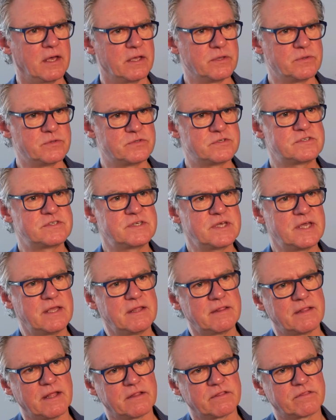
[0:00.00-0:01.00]
you
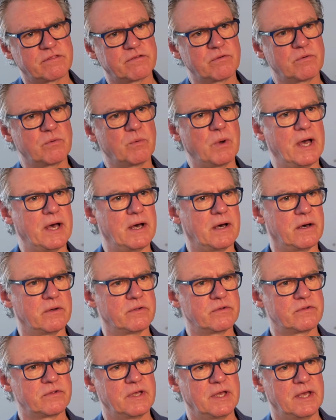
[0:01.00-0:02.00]
see that
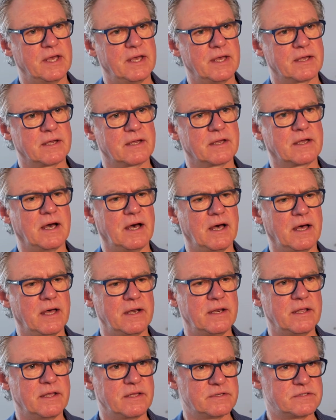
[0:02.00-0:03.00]
throughout,
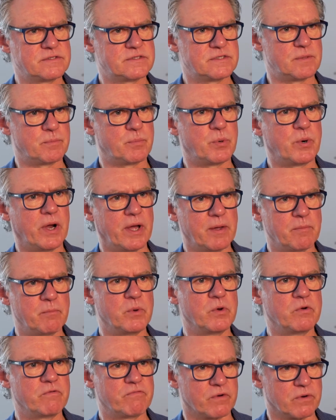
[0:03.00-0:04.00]
God is the prime
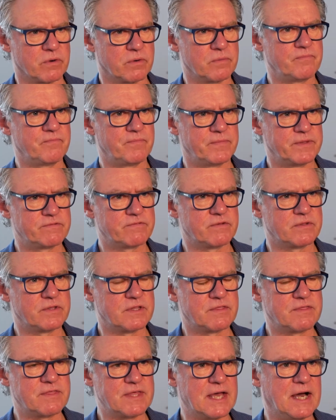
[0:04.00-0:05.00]
mover. So
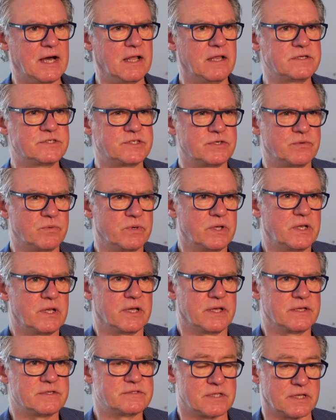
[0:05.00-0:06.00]
the theology
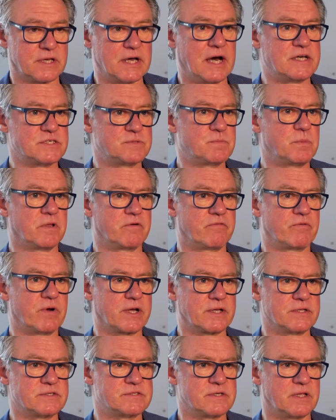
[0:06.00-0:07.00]
really is the gospel of
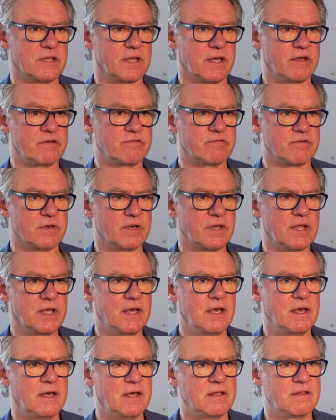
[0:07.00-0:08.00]
reconciliation,
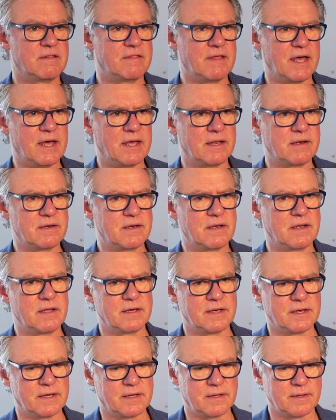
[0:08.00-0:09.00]
that
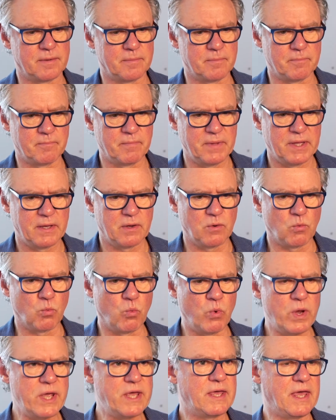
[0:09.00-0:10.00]
um,
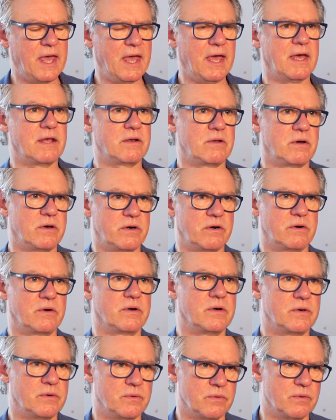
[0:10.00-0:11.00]
we can't on
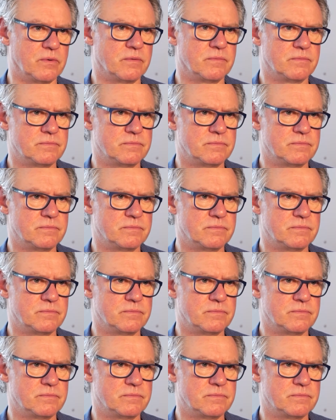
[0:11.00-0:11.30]
our own